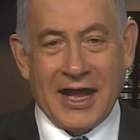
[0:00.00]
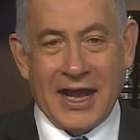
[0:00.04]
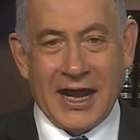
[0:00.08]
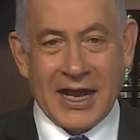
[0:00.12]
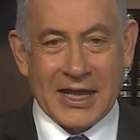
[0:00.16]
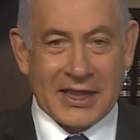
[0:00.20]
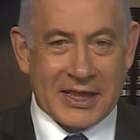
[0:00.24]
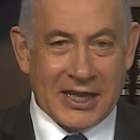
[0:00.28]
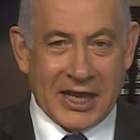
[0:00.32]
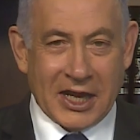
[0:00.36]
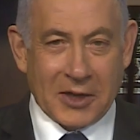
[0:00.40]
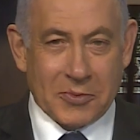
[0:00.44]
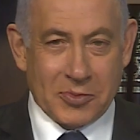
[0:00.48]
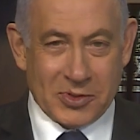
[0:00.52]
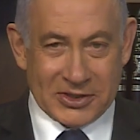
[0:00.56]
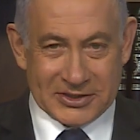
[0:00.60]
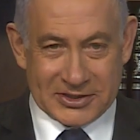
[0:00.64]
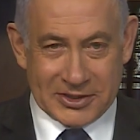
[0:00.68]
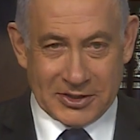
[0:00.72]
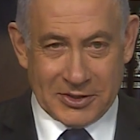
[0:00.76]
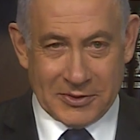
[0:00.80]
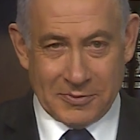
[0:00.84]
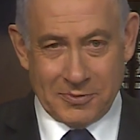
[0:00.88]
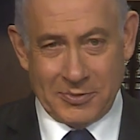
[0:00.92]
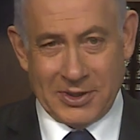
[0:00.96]
I thank
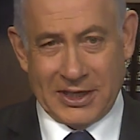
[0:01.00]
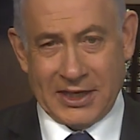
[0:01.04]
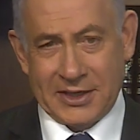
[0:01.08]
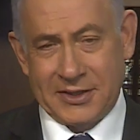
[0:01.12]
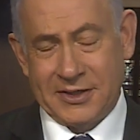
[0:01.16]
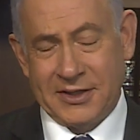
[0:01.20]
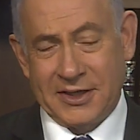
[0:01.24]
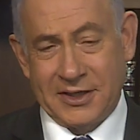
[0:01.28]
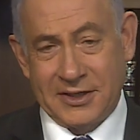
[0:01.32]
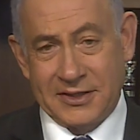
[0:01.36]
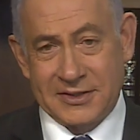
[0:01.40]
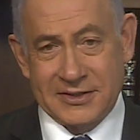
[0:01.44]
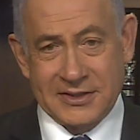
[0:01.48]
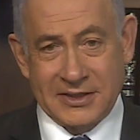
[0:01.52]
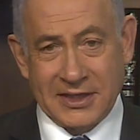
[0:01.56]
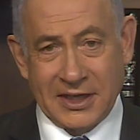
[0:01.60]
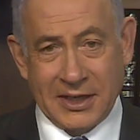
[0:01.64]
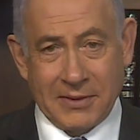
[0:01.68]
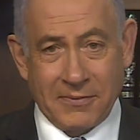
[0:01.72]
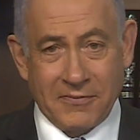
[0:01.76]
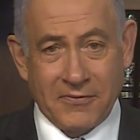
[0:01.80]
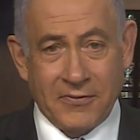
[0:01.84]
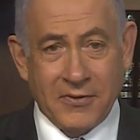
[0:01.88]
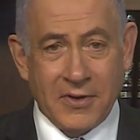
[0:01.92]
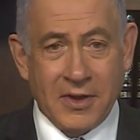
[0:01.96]
President Biden and his
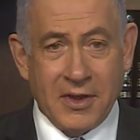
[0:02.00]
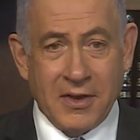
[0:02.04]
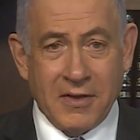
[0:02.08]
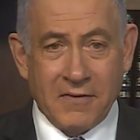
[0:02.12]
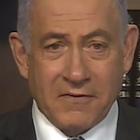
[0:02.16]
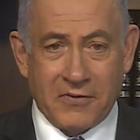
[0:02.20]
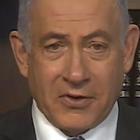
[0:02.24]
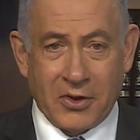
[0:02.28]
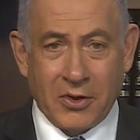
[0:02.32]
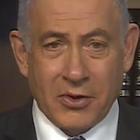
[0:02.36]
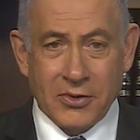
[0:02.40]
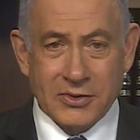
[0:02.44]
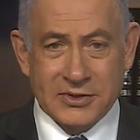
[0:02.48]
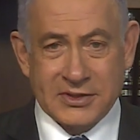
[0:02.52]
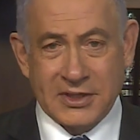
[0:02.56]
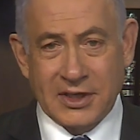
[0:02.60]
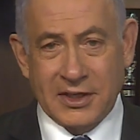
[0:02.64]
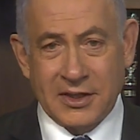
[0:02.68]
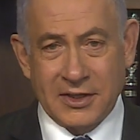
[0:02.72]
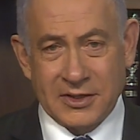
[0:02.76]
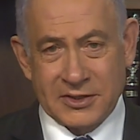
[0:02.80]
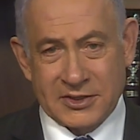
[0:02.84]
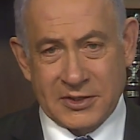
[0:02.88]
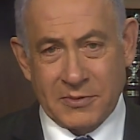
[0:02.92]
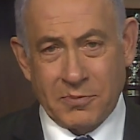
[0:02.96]
team for
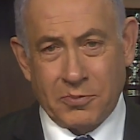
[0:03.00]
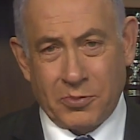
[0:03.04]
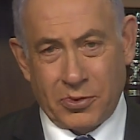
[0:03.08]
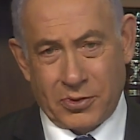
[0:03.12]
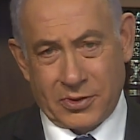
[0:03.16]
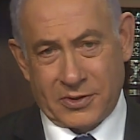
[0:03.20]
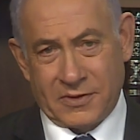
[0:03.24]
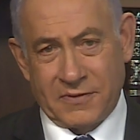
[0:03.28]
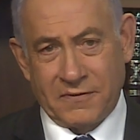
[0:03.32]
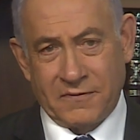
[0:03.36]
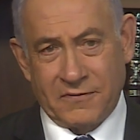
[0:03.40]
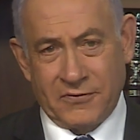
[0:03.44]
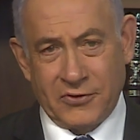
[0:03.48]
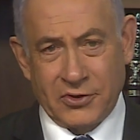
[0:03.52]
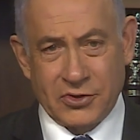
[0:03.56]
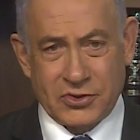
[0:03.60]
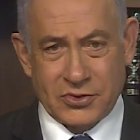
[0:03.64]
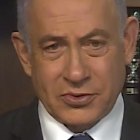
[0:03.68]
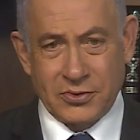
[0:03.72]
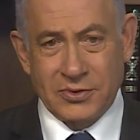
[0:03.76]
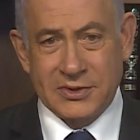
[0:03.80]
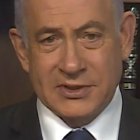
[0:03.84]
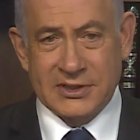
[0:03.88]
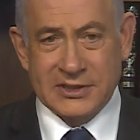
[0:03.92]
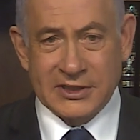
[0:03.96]
hosting this important
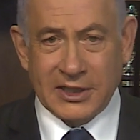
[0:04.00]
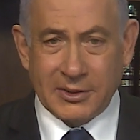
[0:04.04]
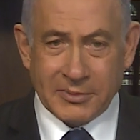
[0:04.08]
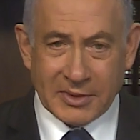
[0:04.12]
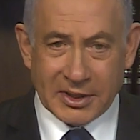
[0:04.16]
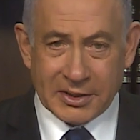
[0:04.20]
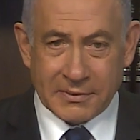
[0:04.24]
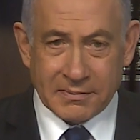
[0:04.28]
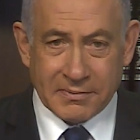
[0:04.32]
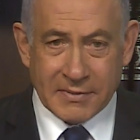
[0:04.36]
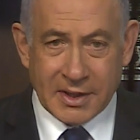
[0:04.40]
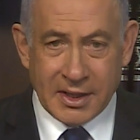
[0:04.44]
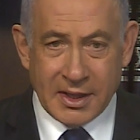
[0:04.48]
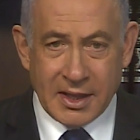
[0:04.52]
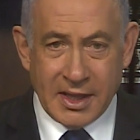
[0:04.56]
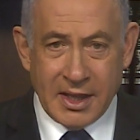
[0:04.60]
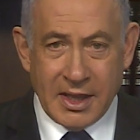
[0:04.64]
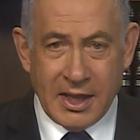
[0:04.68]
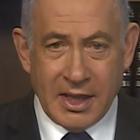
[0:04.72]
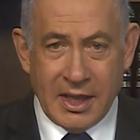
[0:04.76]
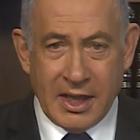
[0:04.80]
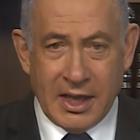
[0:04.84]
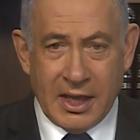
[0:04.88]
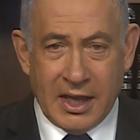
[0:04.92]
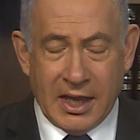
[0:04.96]
virtual summit.
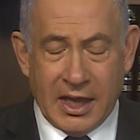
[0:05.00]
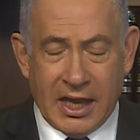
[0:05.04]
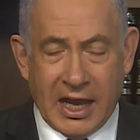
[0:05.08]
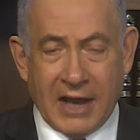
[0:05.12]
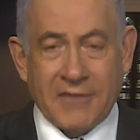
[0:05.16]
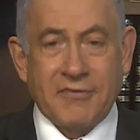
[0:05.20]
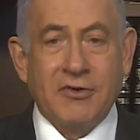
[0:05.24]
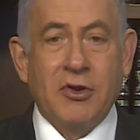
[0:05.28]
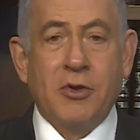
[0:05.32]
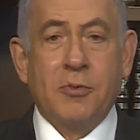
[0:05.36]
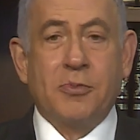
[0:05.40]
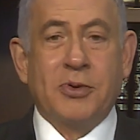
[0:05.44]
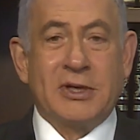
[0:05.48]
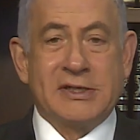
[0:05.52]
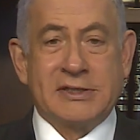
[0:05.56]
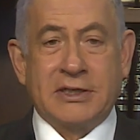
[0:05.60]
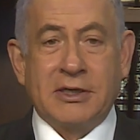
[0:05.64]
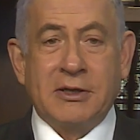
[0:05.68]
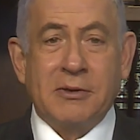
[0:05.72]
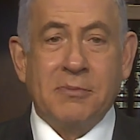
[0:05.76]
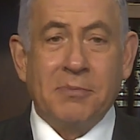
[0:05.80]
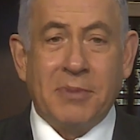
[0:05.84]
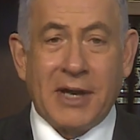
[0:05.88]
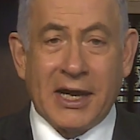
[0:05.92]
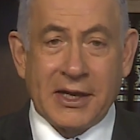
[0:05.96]
I've known
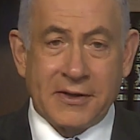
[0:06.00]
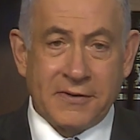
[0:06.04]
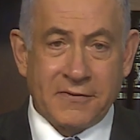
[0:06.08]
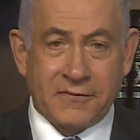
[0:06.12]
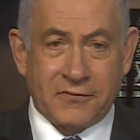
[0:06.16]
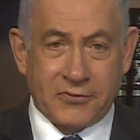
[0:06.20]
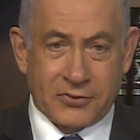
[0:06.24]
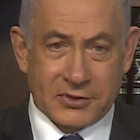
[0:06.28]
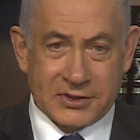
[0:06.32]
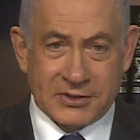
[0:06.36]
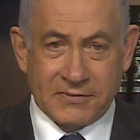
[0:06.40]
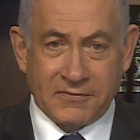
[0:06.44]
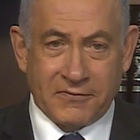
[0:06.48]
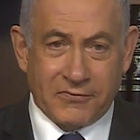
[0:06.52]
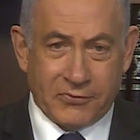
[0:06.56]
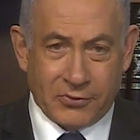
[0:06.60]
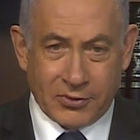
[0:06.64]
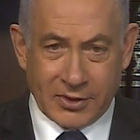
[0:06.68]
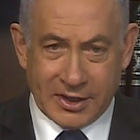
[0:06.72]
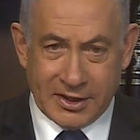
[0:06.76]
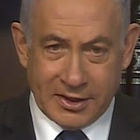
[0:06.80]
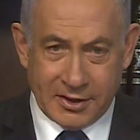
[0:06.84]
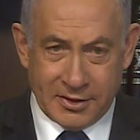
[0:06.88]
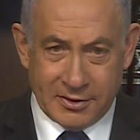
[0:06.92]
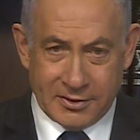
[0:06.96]
President Biden for some
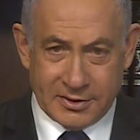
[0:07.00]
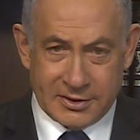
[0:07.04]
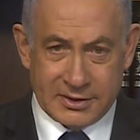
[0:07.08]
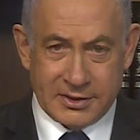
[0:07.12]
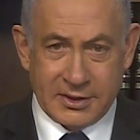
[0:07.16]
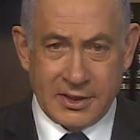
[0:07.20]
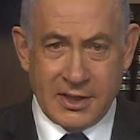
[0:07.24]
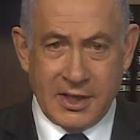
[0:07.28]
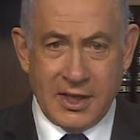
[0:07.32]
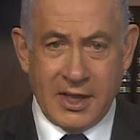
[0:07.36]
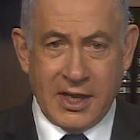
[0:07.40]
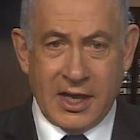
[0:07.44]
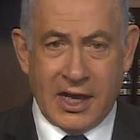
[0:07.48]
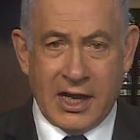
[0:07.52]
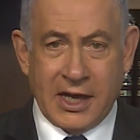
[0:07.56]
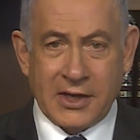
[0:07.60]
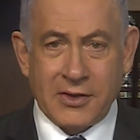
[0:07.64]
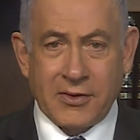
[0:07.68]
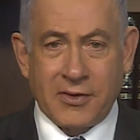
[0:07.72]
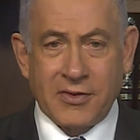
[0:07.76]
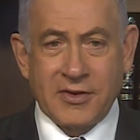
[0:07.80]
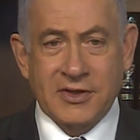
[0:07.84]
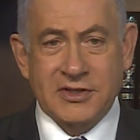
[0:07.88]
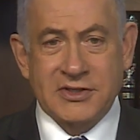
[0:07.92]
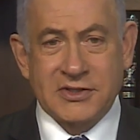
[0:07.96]
40 years. I
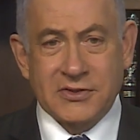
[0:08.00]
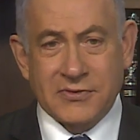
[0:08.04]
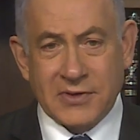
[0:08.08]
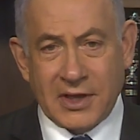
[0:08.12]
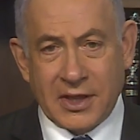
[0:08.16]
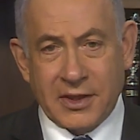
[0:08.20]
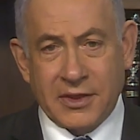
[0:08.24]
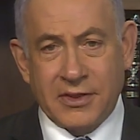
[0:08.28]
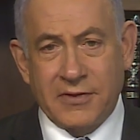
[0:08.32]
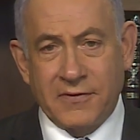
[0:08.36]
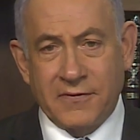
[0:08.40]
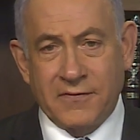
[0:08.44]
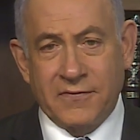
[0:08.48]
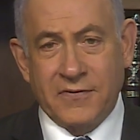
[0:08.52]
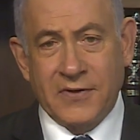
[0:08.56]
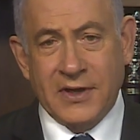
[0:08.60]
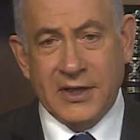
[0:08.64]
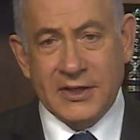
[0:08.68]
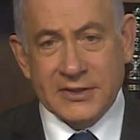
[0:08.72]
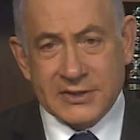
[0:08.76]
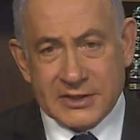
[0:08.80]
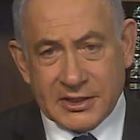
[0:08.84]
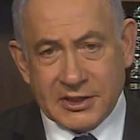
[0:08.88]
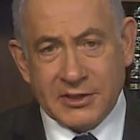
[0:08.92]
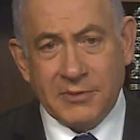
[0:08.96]
know the strength of
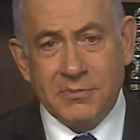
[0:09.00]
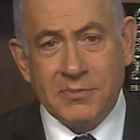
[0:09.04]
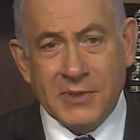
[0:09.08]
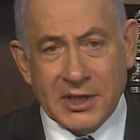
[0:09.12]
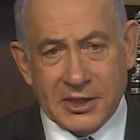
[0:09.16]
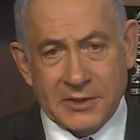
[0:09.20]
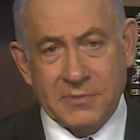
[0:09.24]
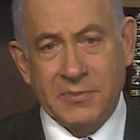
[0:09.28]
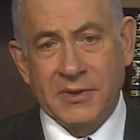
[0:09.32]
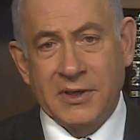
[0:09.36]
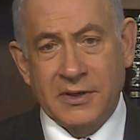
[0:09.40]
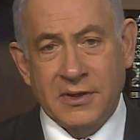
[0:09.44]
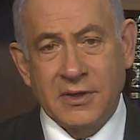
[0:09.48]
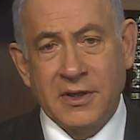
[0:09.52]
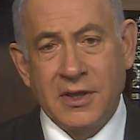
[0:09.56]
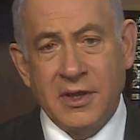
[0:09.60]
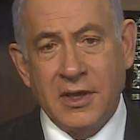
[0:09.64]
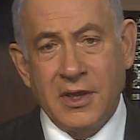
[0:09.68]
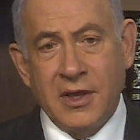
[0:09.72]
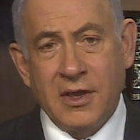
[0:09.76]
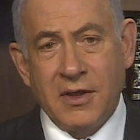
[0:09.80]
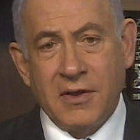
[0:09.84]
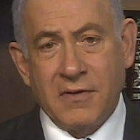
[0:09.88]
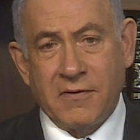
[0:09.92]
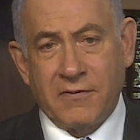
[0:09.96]
his commitment
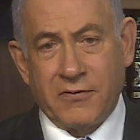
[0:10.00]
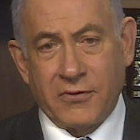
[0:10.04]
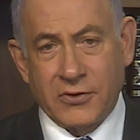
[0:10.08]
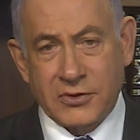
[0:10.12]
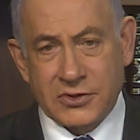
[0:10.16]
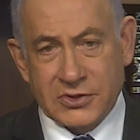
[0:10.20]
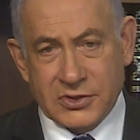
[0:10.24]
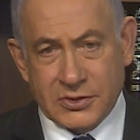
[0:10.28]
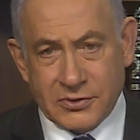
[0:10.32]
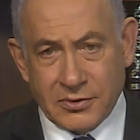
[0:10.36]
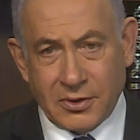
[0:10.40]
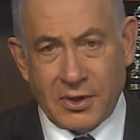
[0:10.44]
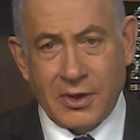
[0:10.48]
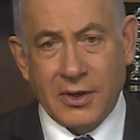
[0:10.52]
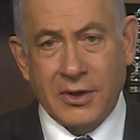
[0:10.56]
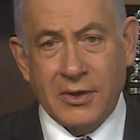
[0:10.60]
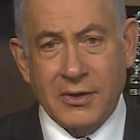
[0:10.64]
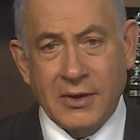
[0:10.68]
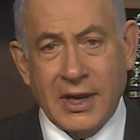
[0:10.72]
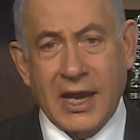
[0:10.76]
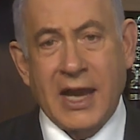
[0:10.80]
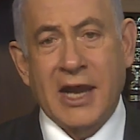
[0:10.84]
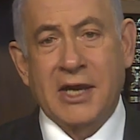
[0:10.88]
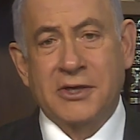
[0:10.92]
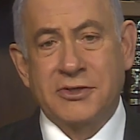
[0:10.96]
for
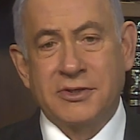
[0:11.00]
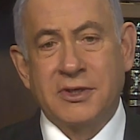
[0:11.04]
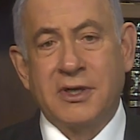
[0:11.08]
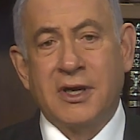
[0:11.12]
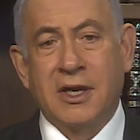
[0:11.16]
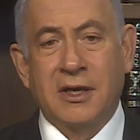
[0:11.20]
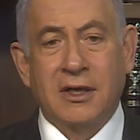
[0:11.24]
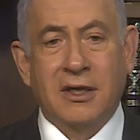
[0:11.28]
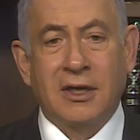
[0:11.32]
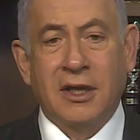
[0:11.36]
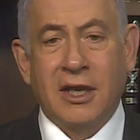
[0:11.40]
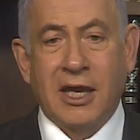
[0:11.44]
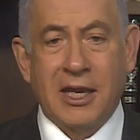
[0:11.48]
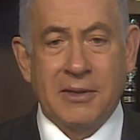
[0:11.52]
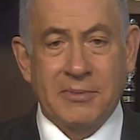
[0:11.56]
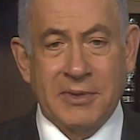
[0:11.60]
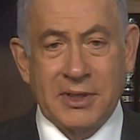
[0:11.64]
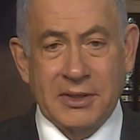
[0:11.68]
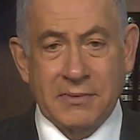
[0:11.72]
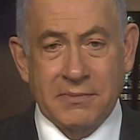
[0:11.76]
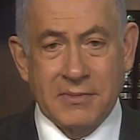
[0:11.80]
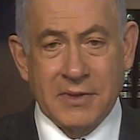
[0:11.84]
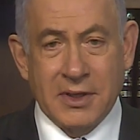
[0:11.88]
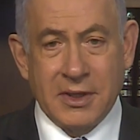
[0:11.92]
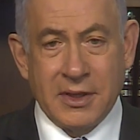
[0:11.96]
stronger action on
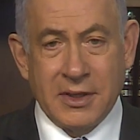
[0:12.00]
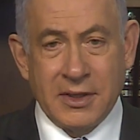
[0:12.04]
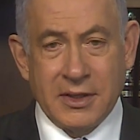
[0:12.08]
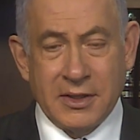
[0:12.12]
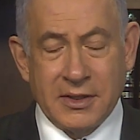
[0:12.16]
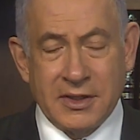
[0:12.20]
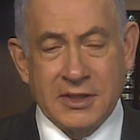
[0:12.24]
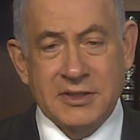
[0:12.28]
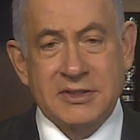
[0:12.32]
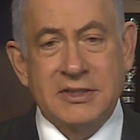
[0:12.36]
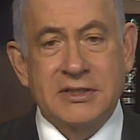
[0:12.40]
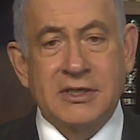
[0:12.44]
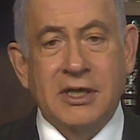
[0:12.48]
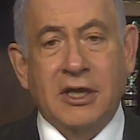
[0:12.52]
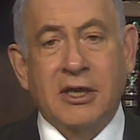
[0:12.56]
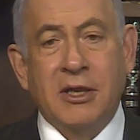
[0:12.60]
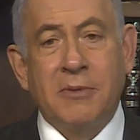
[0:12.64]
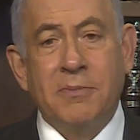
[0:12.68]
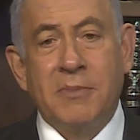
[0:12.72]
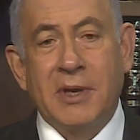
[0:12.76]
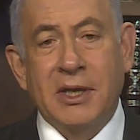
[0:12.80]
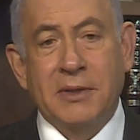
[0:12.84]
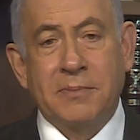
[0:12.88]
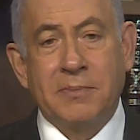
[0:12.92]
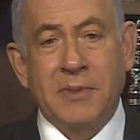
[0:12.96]
climate. This is a
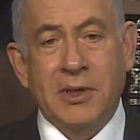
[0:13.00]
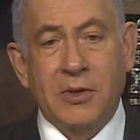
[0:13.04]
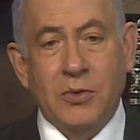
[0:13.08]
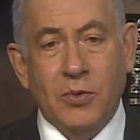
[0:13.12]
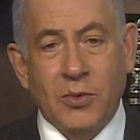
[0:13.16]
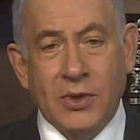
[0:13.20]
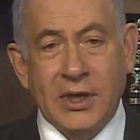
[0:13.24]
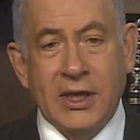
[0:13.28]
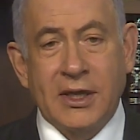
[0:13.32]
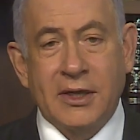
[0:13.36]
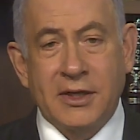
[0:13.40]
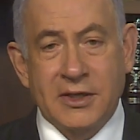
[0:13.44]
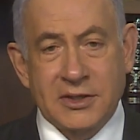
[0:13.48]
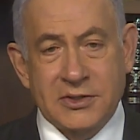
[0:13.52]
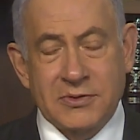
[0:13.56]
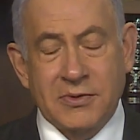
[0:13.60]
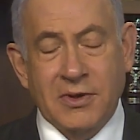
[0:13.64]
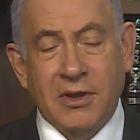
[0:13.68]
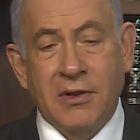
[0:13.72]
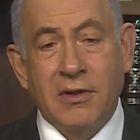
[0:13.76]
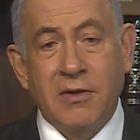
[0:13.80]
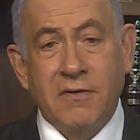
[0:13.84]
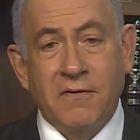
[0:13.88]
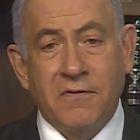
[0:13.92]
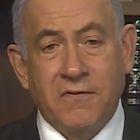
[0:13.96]
commitment we in
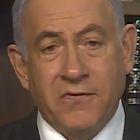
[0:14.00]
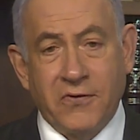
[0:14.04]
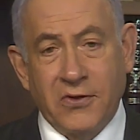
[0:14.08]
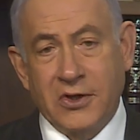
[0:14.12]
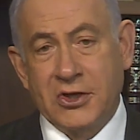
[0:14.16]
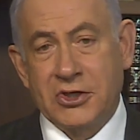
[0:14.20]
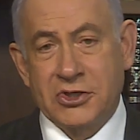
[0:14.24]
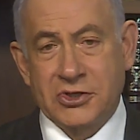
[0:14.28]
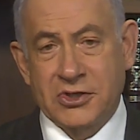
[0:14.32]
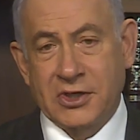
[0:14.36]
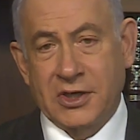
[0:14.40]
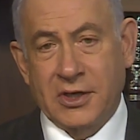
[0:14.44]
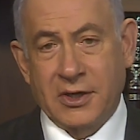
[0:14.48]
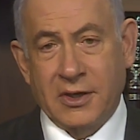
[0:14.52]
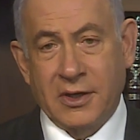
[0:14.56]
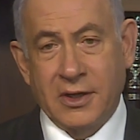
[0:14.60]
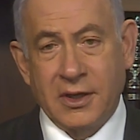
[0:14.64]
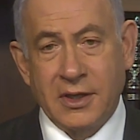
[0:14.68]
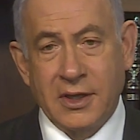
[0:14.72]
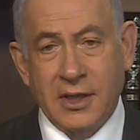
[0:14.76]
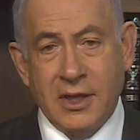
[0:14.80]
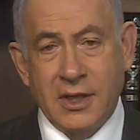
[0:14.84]
Israel fully share.